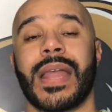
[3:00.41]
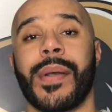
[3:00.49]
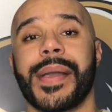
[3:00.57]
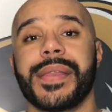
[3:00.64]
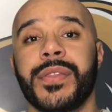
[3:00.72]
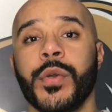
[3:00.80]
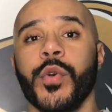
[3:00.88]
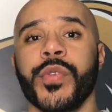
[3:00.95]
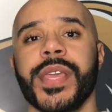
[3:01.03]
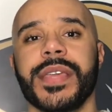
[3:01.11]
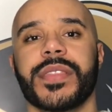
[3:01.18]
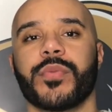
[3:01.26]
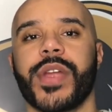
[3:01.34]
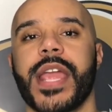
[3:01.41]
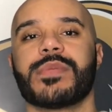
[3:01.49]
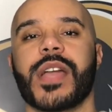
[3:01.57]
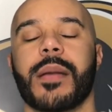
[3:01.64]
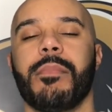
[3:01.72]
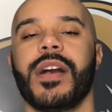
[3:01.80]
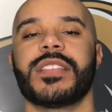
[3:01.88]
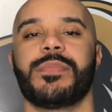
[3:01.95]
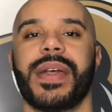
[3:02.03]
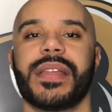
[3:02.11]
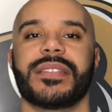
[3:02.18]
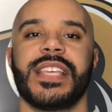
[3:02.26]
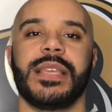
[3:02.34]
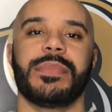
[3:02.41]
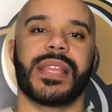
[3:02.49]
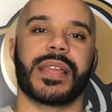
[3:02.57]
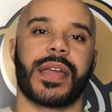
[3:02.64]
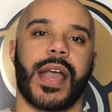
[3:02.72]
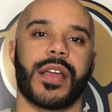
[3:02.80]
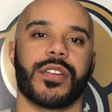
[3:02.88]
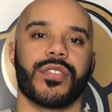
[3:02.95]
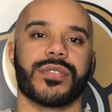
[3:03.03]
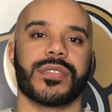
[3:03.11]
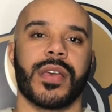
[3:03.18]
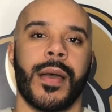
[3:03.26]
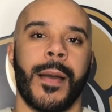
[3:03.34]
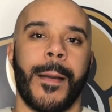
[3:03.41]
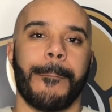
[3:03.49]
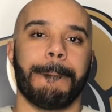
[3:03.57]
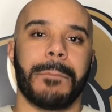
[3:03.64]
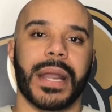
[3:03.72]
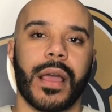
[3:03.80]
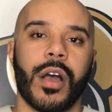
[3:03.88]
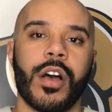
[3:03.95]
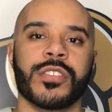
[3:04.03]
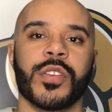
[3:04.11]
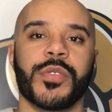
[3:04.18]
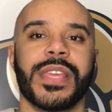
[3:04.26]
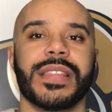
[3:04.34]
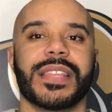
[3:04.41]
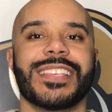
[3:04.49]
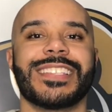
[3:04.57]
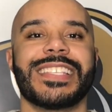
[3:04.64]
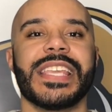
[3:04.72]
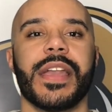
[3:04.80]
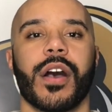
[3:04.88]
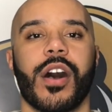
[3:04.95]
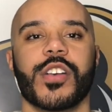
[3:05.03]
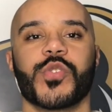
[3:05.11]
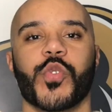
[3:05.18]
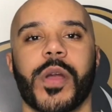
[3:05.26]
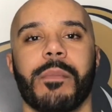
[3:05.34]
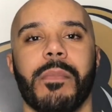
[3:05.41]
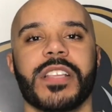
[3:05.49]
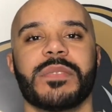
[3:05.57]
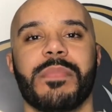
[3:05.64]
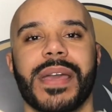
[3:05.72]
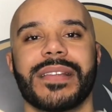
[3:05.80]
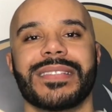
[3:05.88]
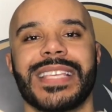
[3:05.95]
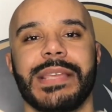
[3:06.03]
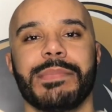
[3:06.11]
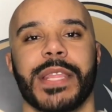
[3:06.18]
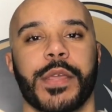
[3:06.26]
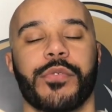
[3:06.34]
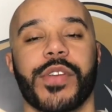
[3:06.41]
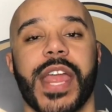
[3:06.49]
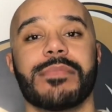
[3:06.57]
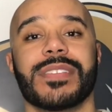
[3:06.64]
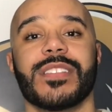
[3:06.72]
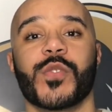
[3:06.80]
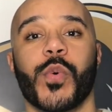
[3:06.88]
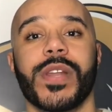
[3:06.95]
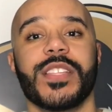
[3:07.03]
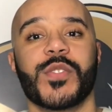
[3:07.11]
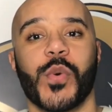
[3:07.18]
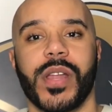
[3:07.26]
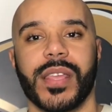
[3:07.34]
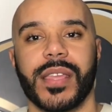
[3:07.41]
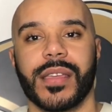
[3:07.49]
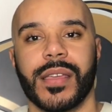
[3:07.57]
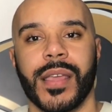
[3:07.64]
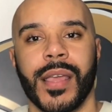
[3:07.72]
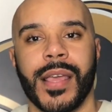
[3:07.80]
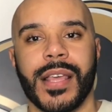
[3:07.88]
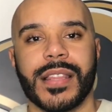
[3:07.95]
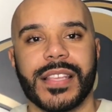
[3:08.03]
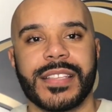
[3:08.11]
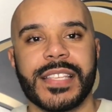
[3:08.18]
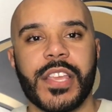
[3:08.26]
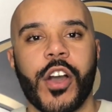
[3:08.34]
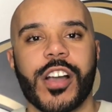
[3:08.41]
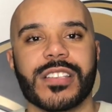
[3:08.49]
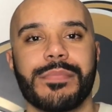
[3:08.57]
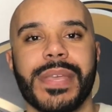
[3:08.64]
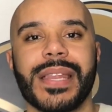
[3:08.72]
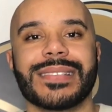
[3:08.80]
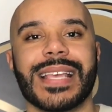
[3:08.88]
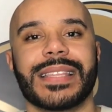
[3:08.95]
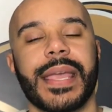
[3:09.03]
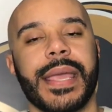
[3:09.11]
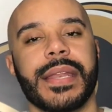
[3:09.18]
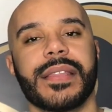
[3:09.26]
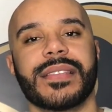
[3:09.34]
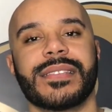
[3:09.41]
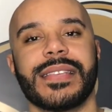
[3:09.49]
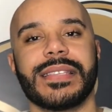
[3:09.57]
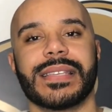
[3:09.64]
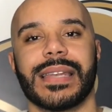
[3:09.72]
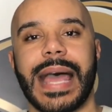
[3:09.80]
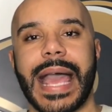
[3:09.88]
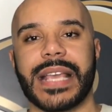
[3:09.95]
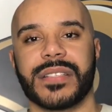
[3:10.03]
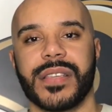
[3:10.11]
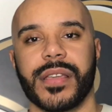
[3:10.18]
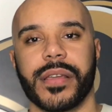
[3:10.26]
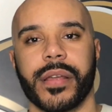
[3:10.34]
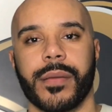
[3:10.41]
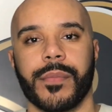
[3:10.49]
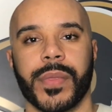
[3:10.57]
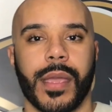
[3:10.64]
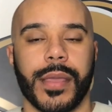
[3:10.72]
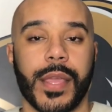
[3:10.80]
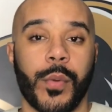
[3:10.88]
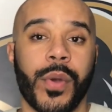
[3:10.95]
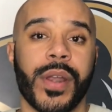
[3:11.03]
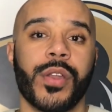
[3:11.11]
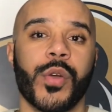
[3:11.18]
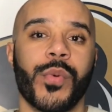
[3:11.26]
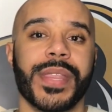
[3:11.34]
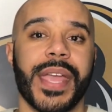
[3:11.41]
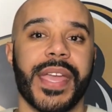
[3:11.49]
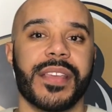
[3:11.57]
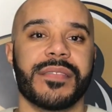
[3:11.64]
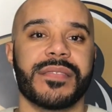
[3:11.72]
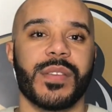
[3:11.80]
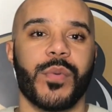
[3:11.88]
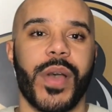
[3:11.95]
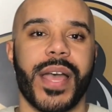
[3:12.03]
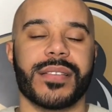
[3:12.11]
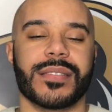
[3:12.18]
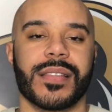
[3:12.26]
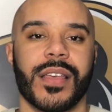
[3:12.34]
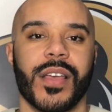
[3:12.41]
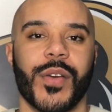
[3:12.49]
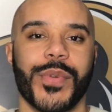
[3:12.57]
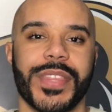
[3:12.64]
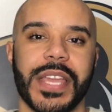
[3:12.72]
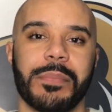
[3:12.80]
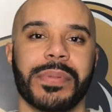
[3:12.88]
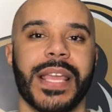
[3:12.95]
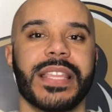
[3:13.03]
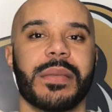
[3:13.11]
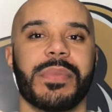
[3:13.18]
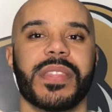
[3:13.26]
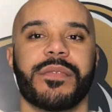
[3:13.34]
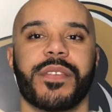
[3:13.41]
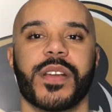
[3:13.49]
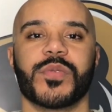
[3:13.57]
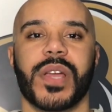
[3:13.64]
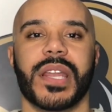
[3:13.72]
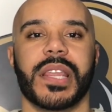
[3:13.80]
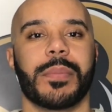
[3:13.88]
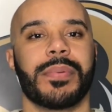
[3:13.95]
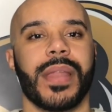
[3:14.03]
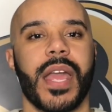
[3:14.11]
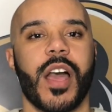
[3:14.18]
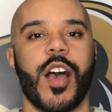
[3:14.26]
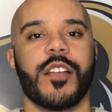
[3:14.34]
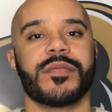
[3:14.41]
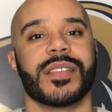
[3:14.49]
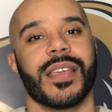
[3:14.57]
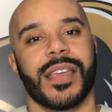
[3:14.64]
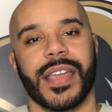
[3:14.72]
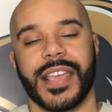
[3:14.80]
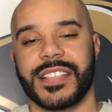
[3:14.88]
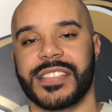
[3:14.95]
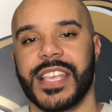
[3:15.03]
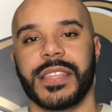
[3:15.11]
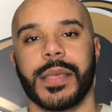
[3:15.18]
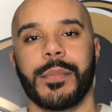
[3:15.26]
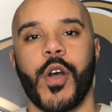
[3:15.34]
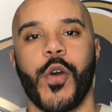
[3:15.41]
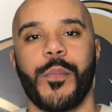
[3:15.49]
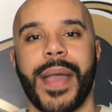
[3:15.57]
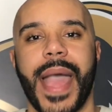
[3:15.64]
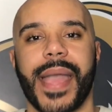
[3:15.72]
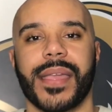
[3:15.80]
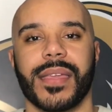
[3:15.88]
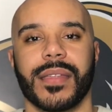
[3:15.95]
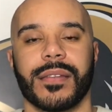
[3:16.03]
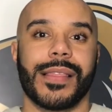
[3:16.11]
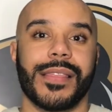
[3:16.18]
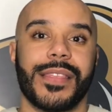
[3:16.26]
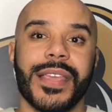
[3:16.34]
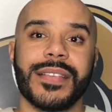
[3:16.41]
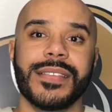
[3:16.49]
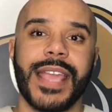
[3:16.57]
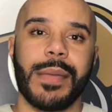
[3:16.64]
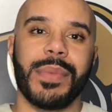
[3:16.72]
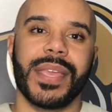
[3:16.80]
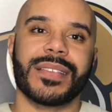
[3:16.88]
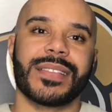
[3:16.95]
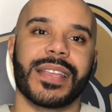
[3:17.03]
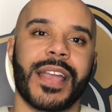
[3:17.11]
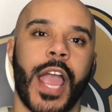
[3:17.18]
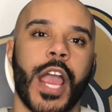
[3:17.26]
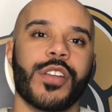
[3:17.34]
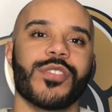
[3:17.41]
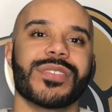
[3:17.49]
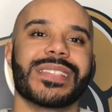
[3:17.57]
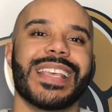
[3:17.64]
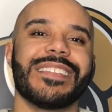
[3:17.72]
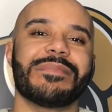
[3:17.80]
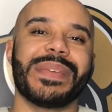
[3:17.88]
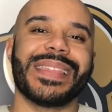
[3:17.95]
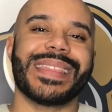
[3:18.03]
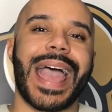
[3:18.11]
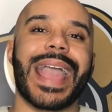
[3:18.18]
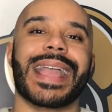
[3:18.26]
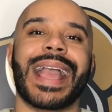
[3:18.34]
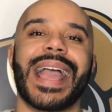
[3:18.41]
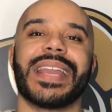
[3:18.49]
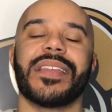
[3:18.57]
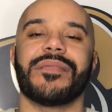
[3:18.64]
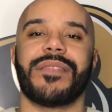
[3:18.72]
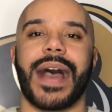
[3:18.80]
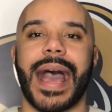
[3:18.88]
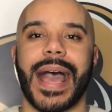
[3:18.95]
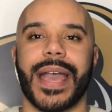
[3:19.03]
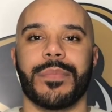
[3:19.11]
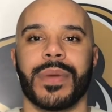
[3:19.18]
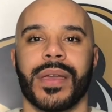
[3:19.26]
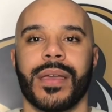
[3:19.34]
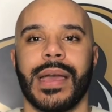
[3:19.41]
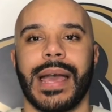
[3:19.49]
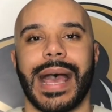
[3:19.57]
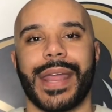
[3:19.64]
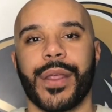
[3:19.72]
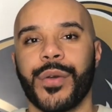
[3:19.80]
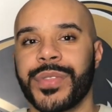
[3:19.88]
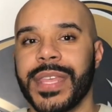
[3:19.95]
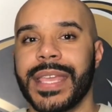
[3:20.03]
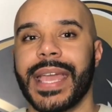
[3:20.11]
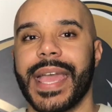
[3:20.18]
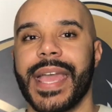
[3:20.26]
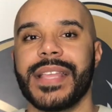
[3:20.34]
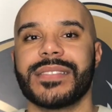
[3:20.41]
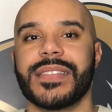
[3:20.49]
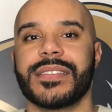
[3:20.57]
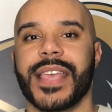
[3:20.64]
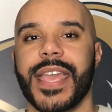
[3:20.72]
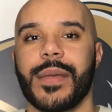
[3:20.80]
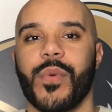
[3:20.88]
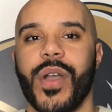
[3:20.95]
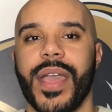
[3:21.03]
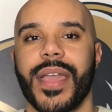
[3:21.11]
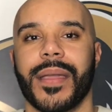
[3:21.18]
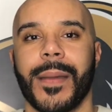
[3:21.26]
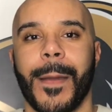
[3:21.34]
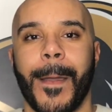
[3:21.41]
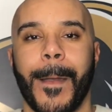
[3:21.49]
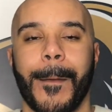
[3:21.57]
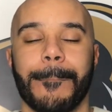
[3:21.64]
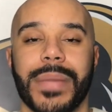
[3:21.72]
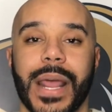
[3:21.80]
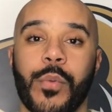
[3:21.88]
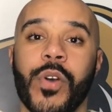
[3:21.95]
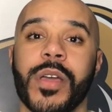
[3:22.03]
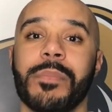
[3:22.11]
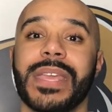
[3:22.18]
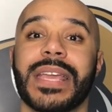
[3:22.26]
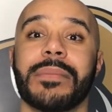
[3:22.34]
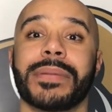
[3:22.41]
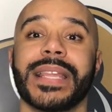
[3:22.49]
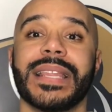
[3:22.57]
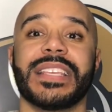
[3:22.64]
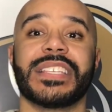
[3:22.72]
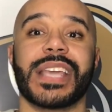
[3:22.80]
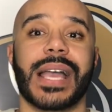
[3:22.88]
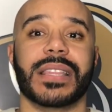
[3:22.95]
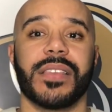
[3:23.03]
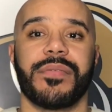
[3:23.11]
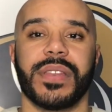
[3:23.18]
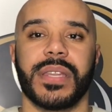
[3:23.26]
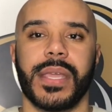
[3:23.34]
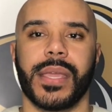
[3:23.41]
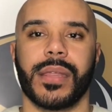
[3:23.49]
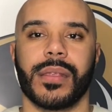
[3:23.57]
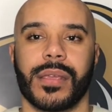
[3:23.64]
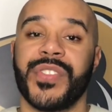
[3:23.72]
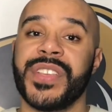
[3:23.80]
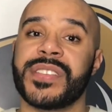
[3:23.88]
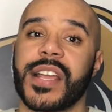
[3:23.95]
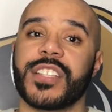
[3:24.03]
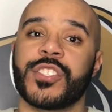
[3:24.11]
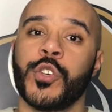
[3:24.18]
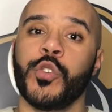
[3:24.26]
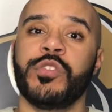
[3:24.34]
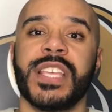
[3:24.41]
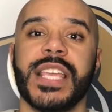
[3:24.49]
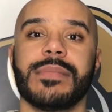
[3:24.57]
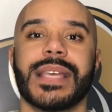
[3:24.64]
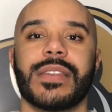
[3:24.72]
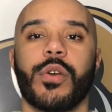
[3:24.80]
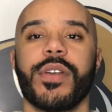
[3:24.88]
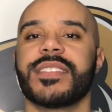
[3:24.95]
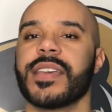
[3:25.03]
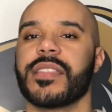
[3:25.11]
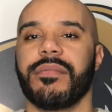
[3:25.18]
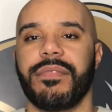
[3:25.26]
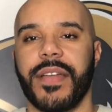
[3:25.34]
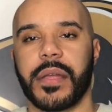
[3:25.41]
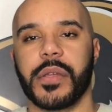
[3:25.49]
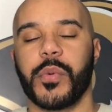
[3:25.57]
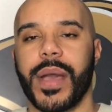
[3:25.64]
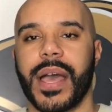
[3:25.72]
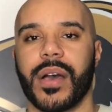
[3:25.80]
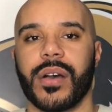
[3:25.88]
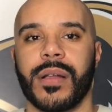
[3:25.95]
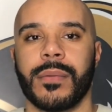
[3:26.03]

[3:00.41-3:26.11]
I do think the Rams are a much better team than the Cardinals, but I also think the Seahawks were a much better team than the Rams in 2020. The Seahawks beat us at the end of the season last year, and they went on to win the NFC West. We then played them in the first round of the playoffs and sent them home packing. This game against the Cardinals gives me that kind of vibe. I don't think it ends the same way, but I wouldn't be completely shocked if it did. These are 2 teams that know each other very well.